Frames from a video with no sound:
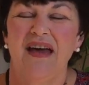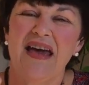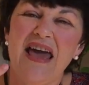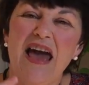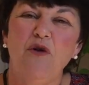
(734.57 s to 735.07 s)

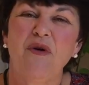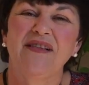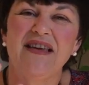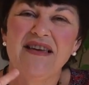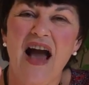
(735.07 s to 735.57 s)
Here was
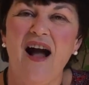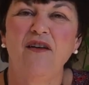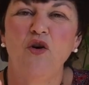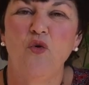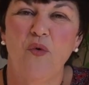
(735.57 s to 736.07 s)
a
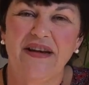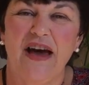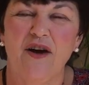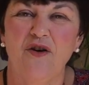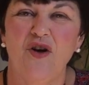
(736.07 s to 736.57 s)
young
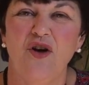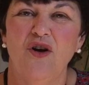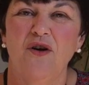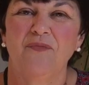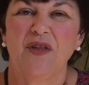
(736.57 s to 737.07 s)
widow
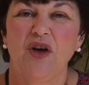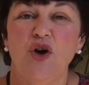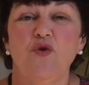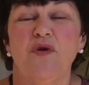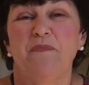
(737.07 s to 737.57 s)

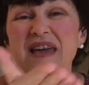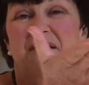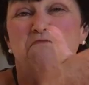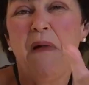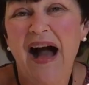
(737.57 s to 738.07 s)
who would be a
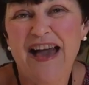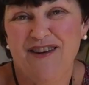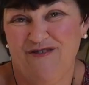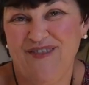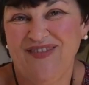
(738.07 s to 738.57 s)

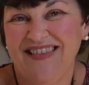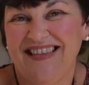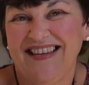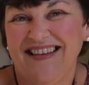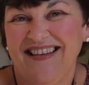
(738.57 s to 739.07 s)

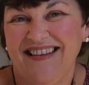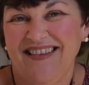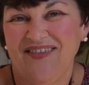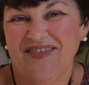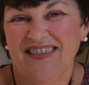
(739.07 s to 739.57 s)
migrant,
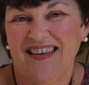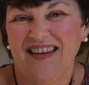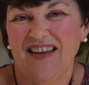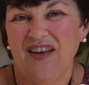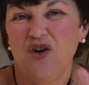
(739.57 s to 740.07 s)

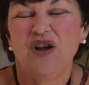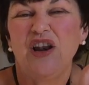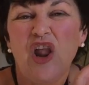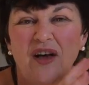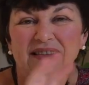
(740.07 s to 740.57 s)
who'd
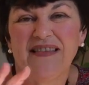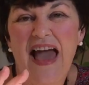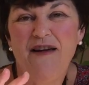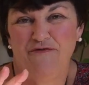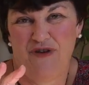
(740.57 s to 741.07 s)
lost
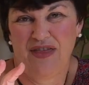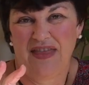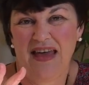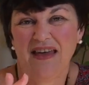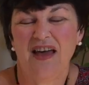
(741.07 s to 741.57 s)

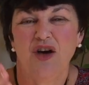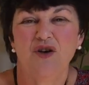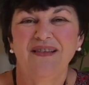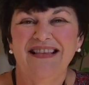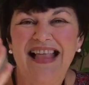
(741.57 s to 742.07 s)
everything,
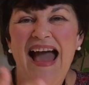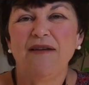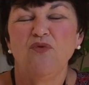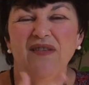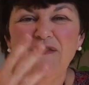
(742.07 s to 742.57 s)
whose
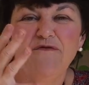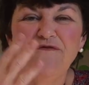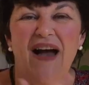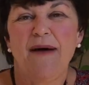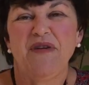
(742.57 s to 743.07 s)
land was in
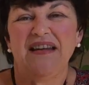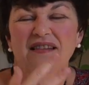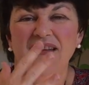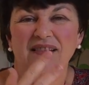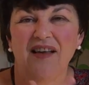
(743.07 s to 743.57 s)
famine
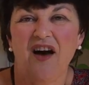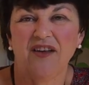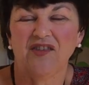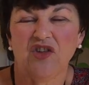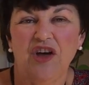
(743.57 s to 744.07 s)
and
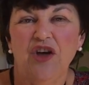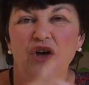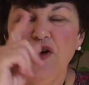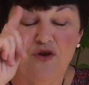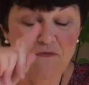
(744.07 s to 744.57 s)
disaster,
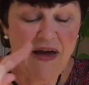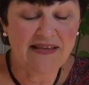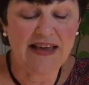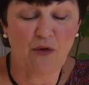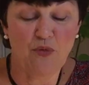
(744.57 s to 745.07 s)
who
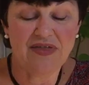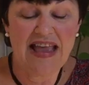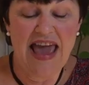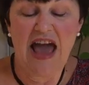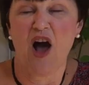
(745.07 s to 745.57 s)
met up with
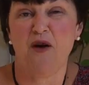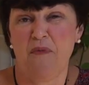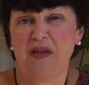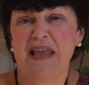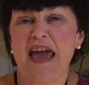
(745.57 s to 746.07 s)

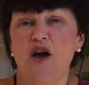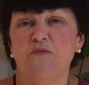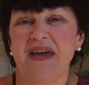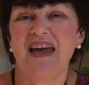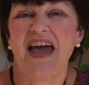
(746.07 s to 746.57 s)

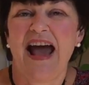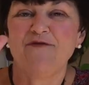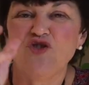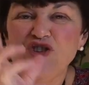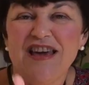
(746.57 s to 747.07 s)
Naomi,
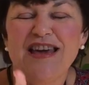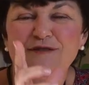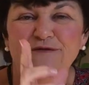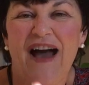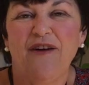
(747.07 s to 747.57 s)
and she
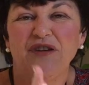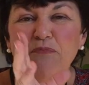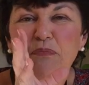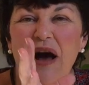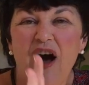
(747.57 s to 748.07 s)
found a
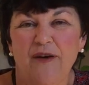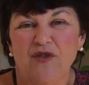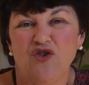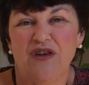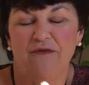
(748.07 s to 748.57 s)

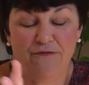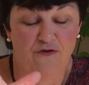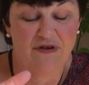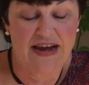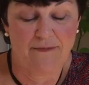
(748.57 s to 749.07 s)
partnership for
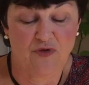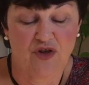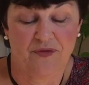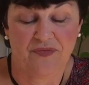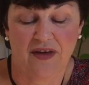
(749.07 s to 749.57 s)

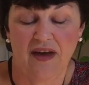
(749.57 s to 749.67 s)
redemption.